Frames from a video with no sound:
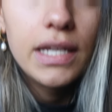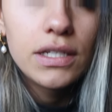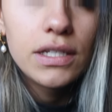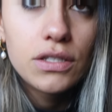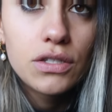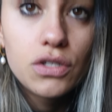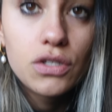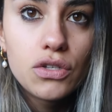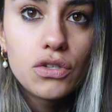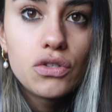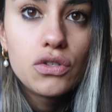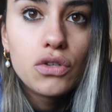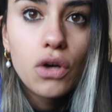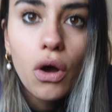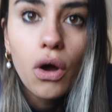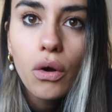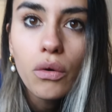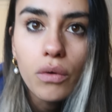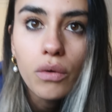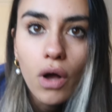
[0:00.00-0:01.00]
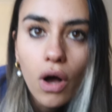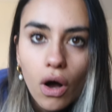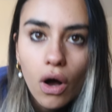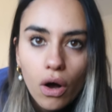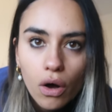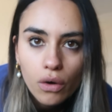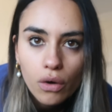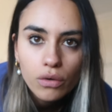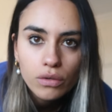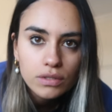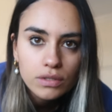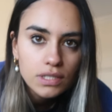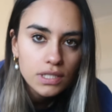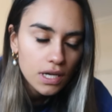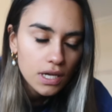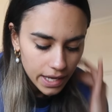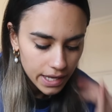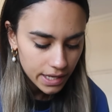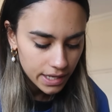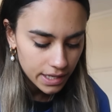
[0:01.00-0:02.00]
It is so cold.
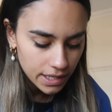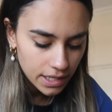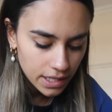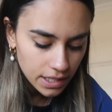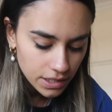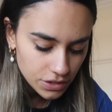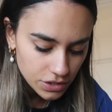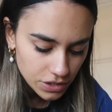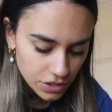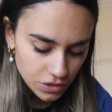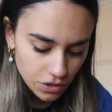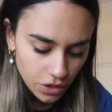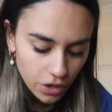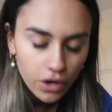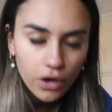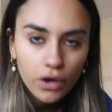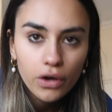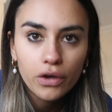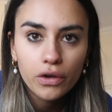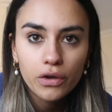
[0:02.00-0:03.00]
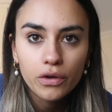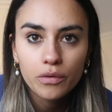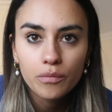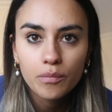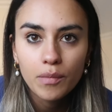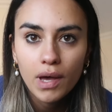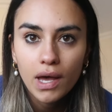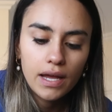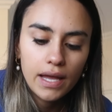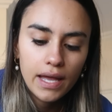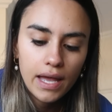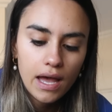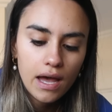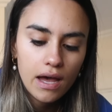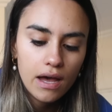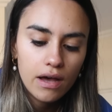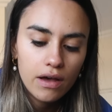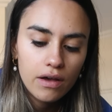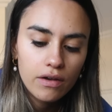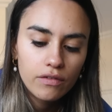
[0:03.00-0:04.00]
I just got home. I
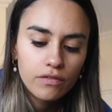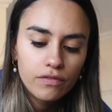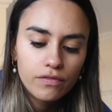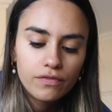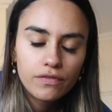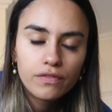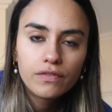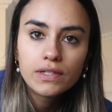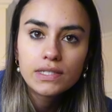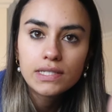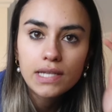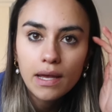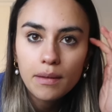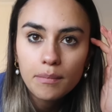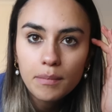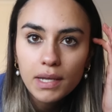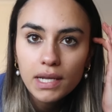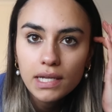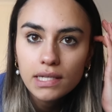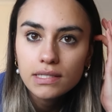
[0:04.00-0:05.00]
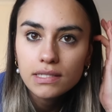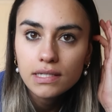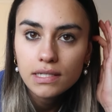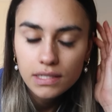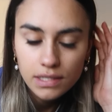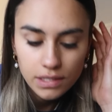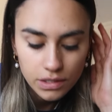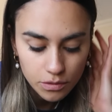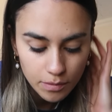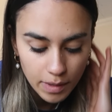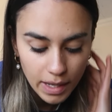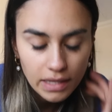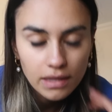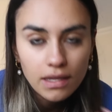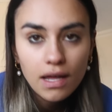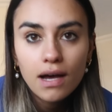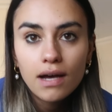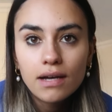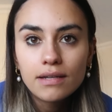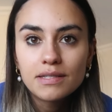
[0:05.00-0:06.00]
have 10 minutes until my
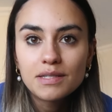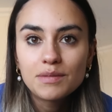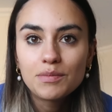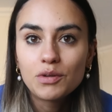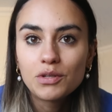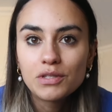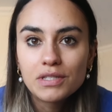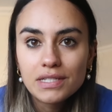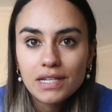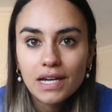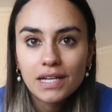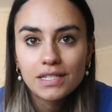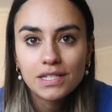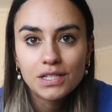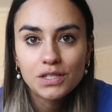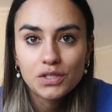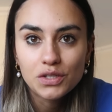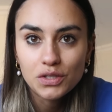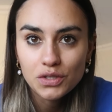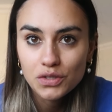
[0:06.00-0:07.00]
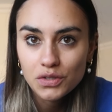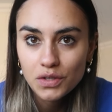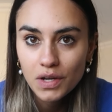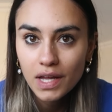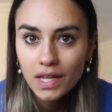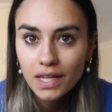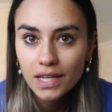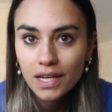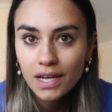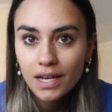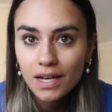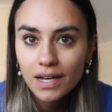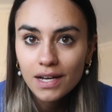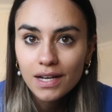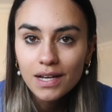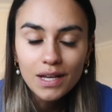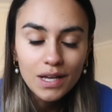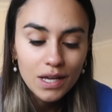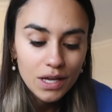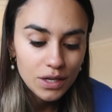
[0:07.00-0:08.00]
last Sports Dietitian
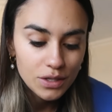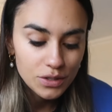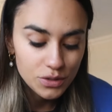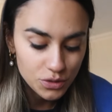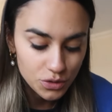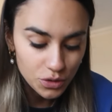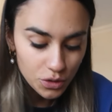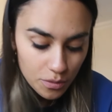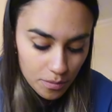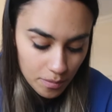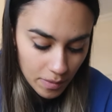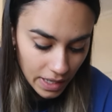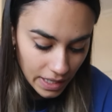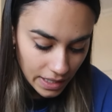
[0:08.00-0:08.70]
Australia Zoom